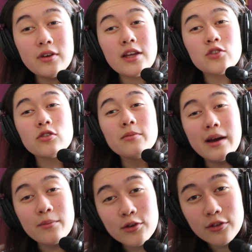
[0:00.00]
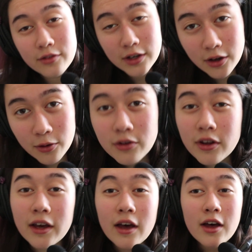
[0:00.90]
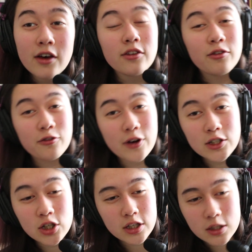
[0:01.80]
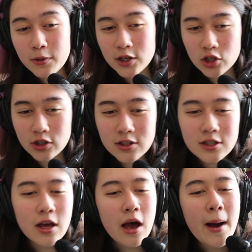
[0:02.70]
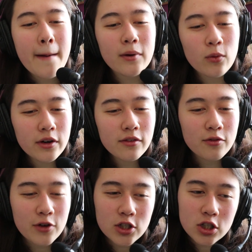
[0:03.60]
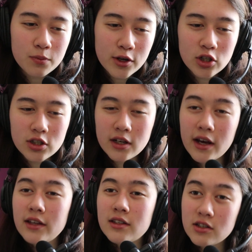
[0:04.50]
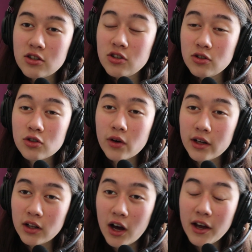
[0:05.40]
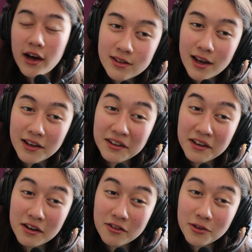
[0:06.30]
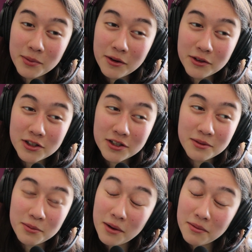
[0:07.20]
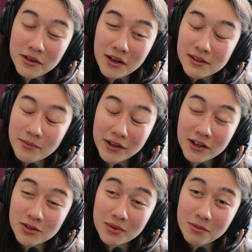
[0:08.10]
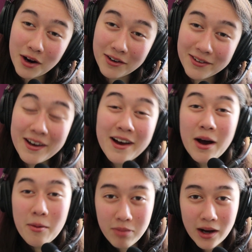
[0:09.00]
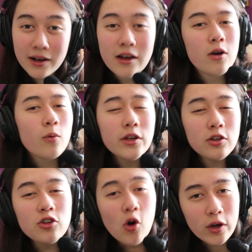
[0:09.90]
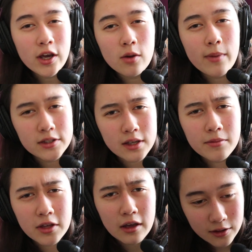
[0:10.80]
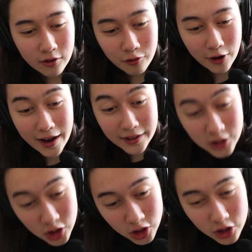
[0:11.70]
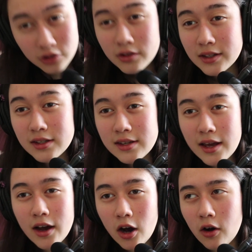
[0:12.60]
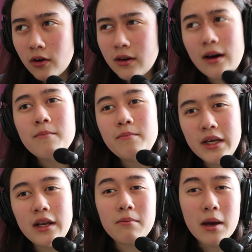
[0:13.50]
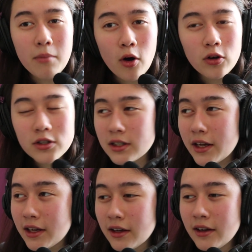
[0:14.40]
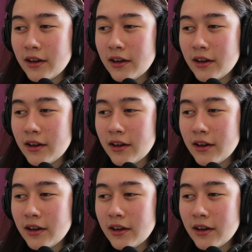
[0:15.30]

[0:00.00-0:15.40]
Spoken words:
you guys remember the video with, like, the French expressions, but one of the French expressions that I tend to use quite a lot, sadly enough for me, which is probably not something I should be proud of, but when you don't care about something in French, you can say, oh, I'm beating my balls, like,